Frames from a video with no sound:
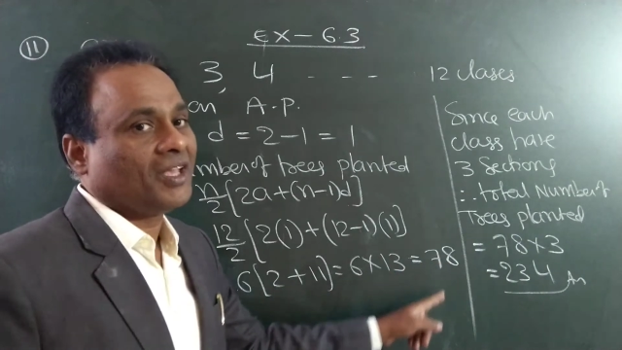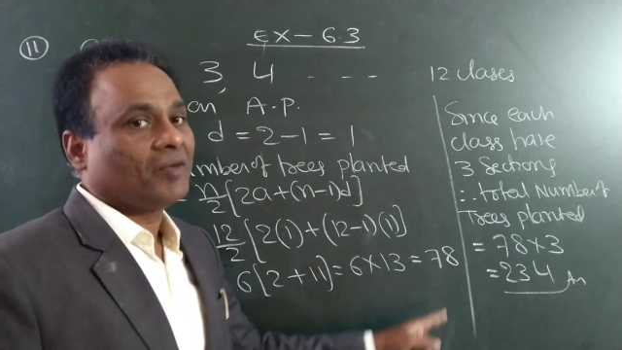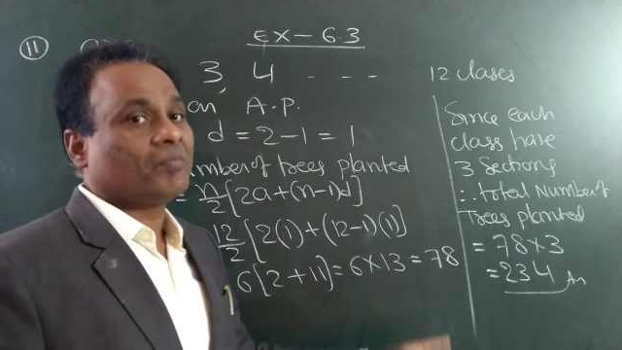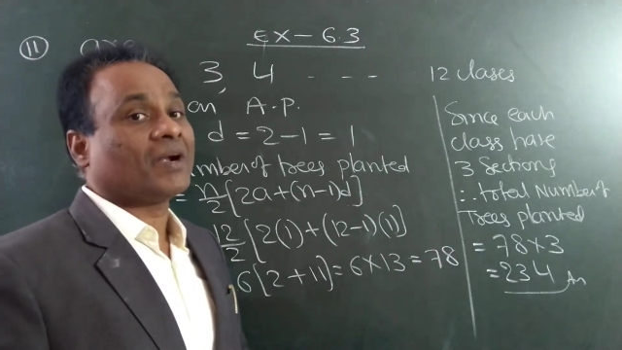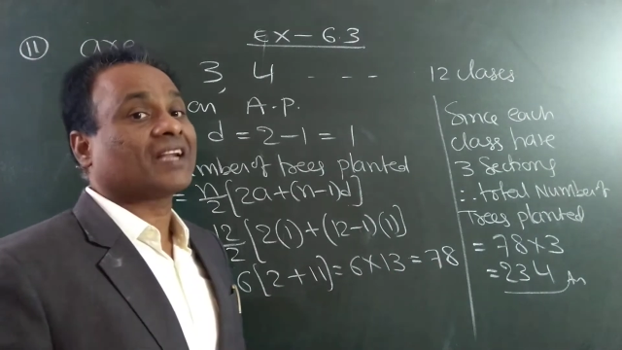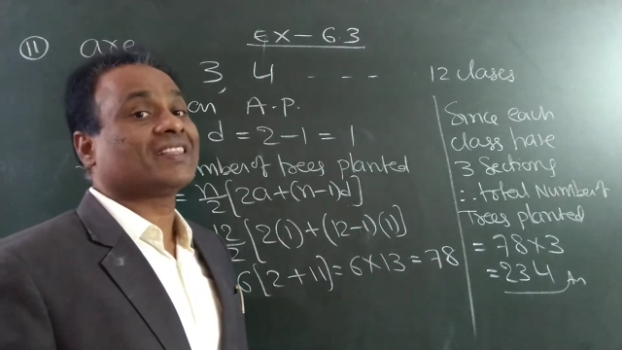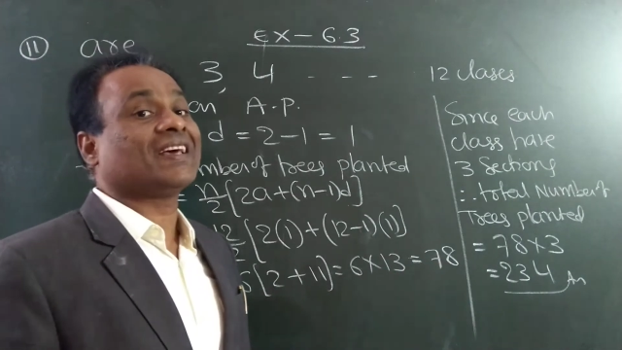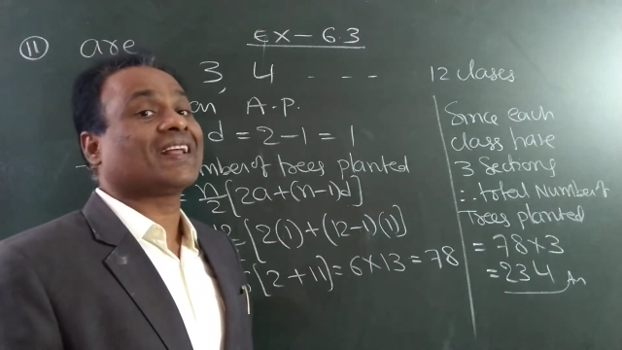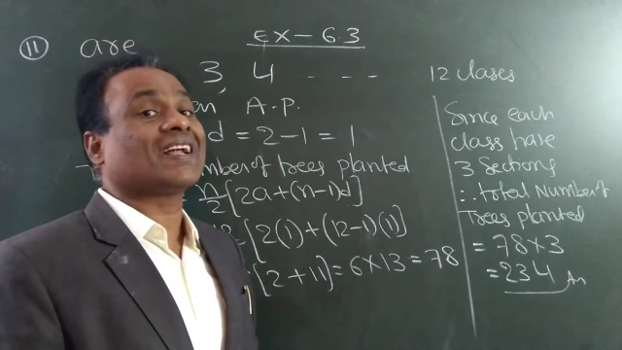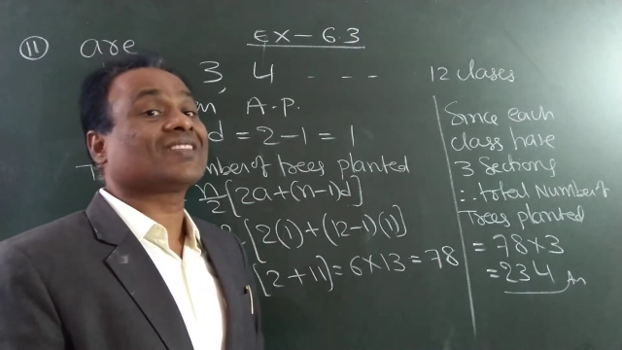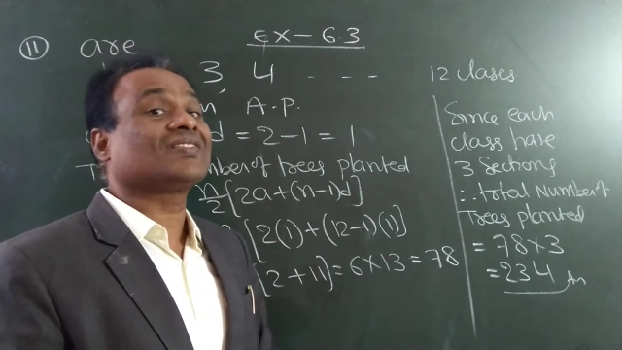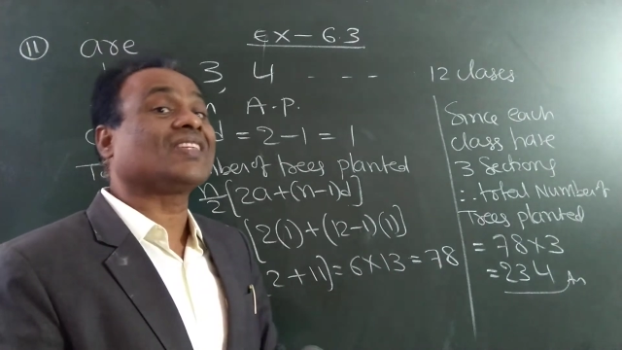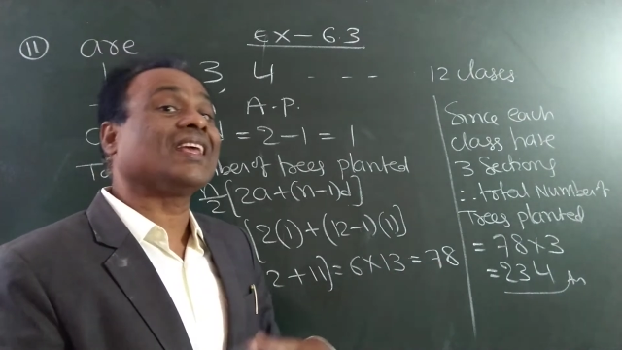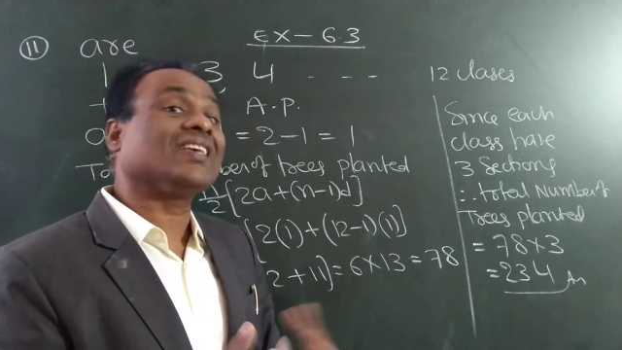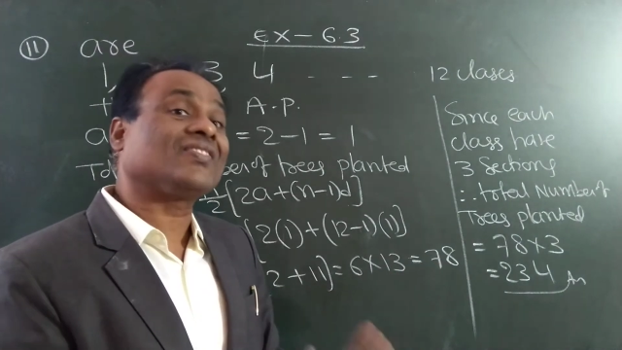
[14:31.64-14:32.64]
But there
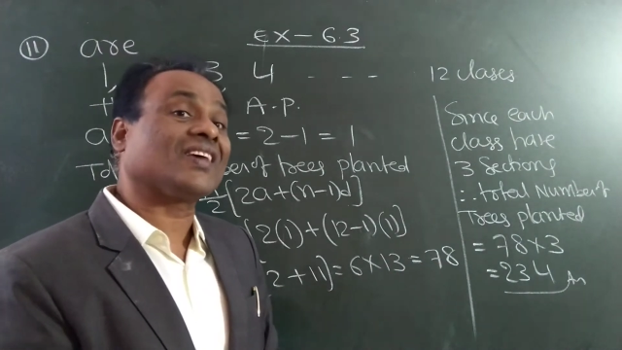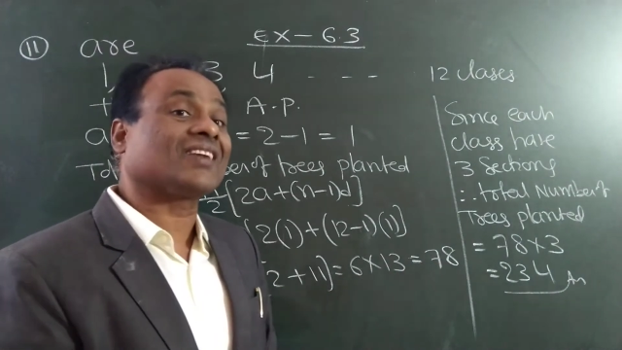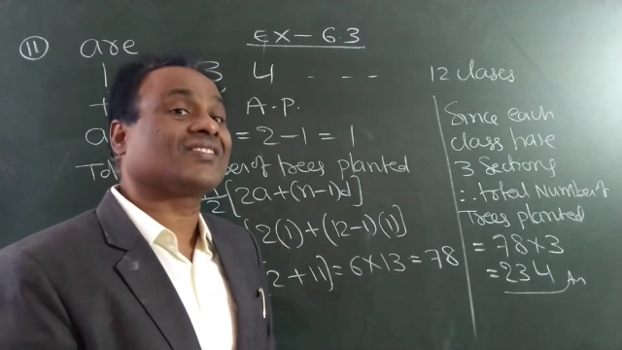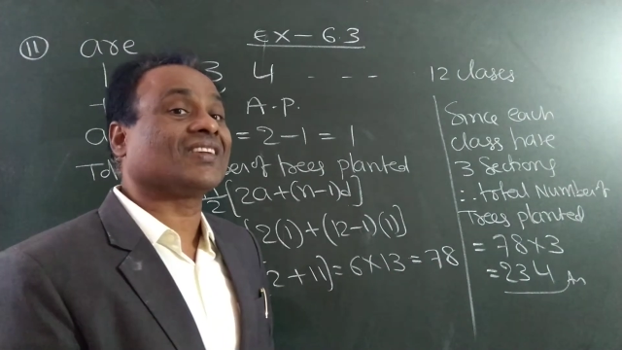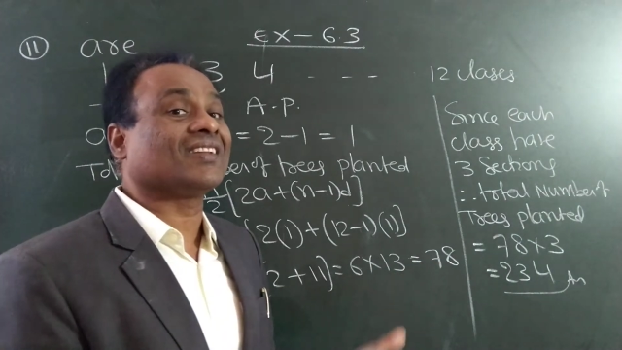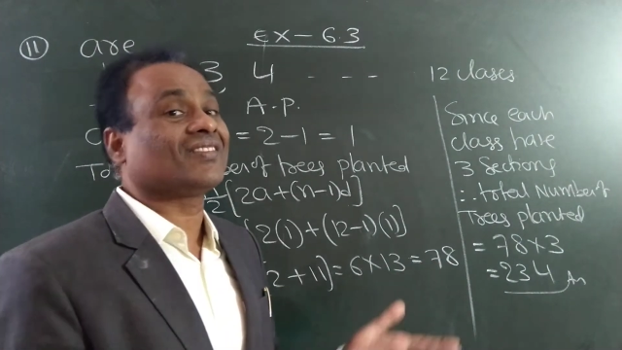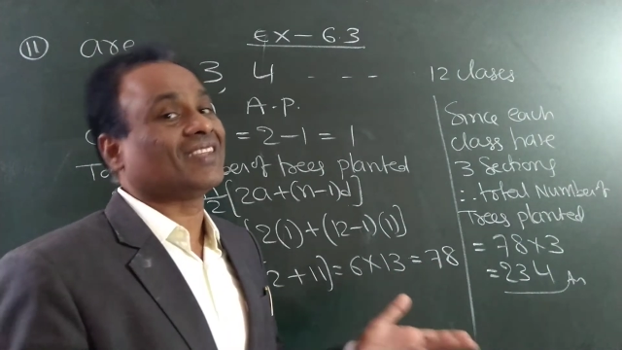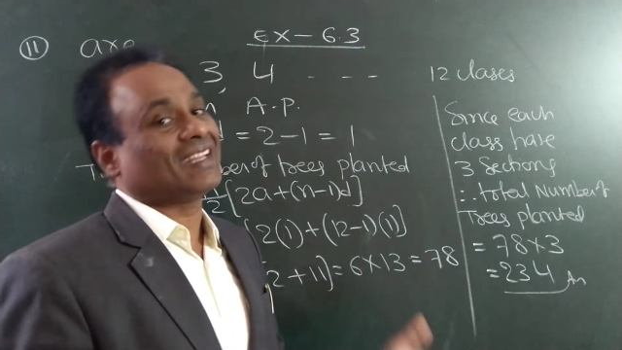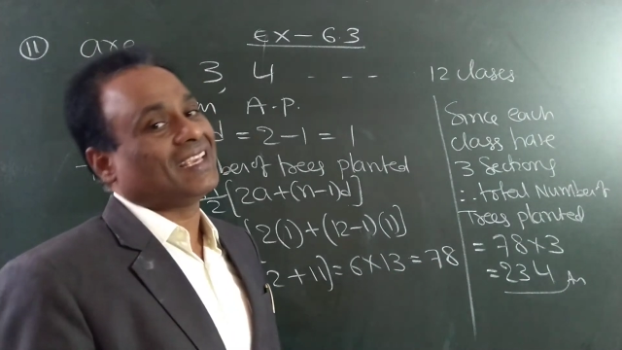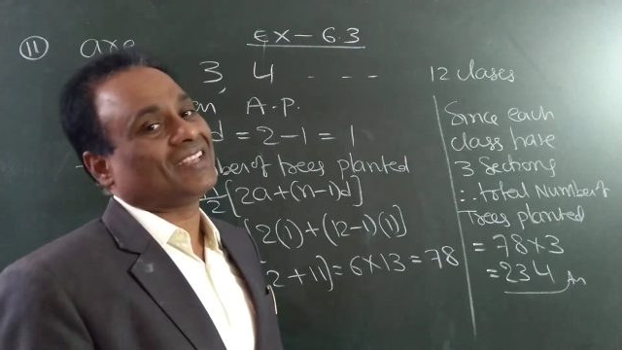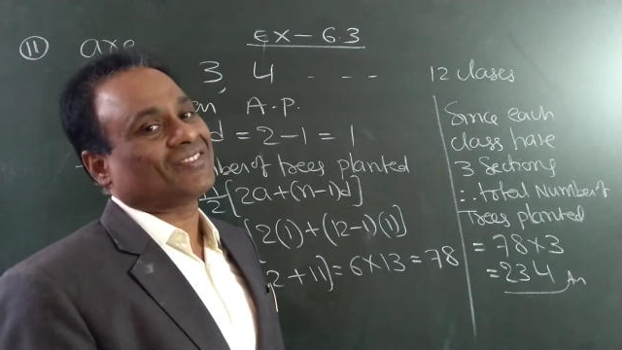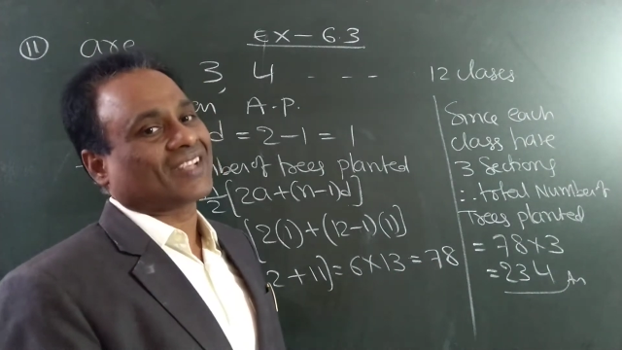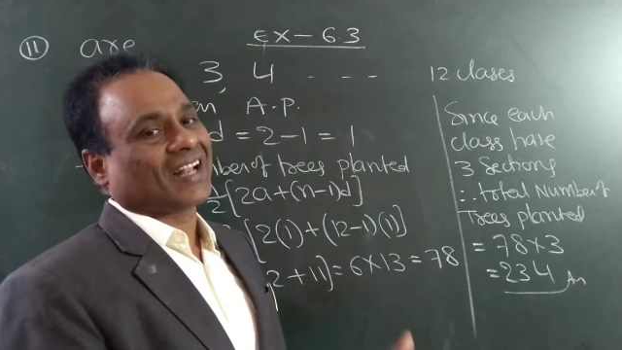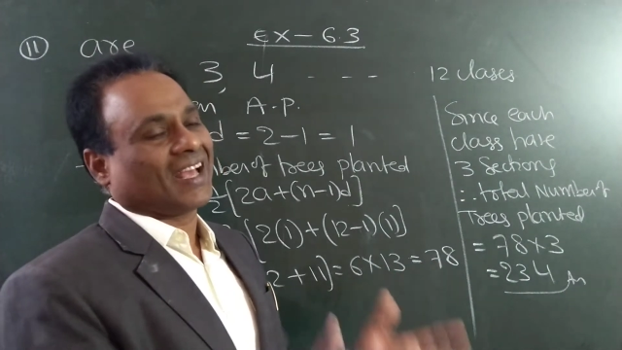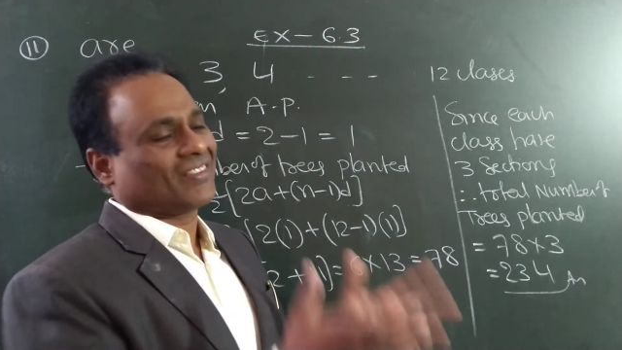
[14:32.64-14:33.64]
are 3 sections in
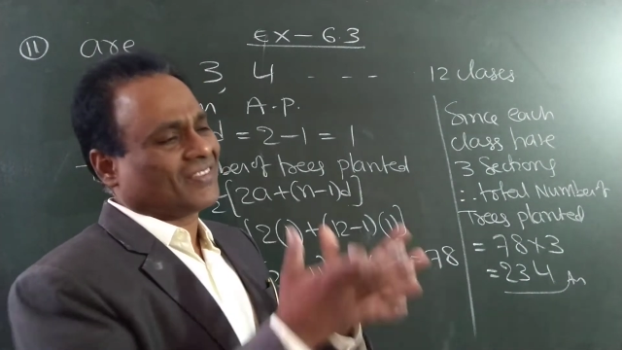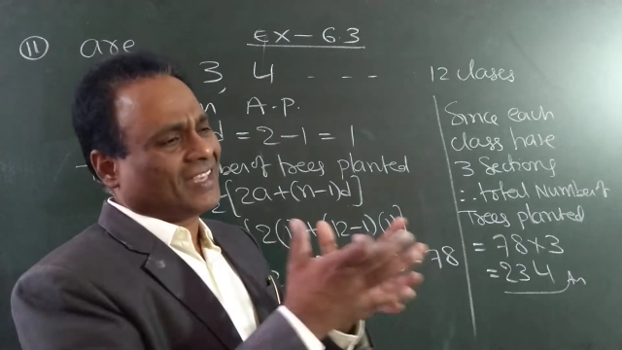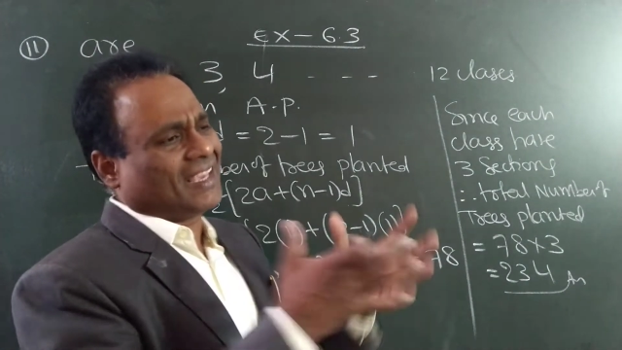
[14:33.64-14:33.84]
each class.